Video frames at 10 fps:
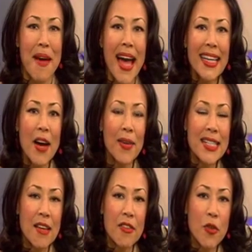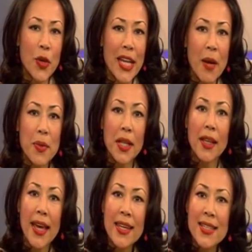Back now at seven forty-eight with the
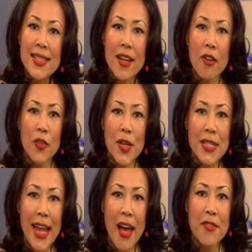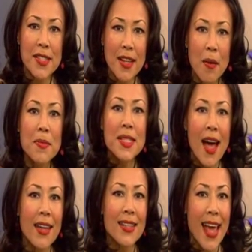latest discoveries that have some scientists